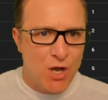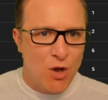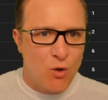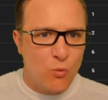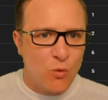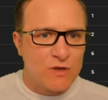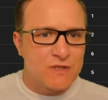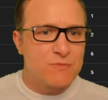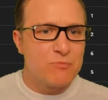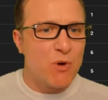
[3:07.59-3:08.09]

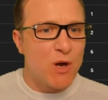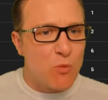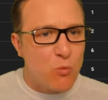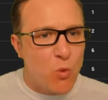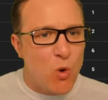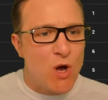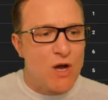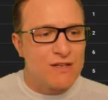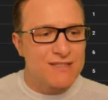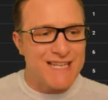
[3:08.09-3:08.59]
What's my
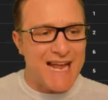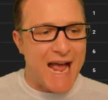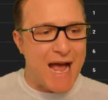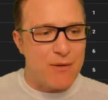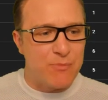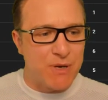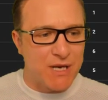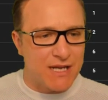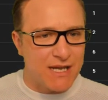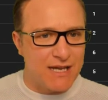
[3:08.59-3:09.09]
worst
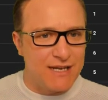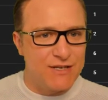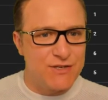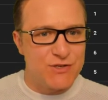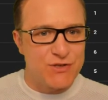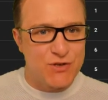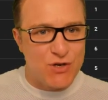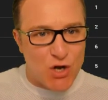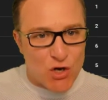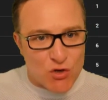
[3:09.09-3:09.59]

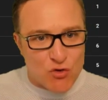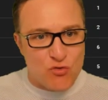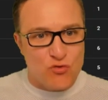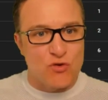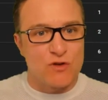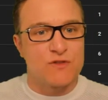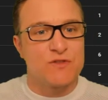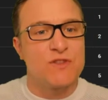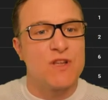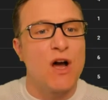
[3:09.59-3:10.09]
application
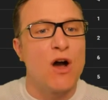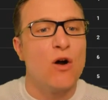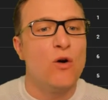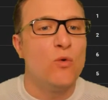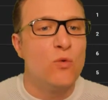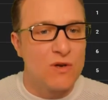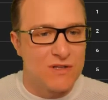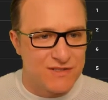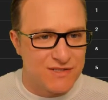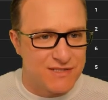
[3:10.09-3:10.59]
across the
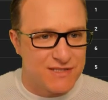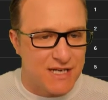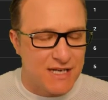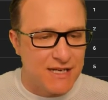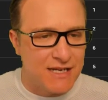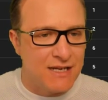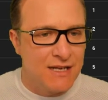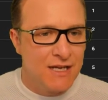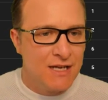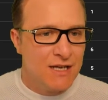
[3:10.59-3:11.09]
whole
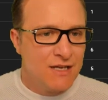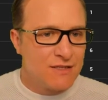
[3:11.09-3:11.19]
estate?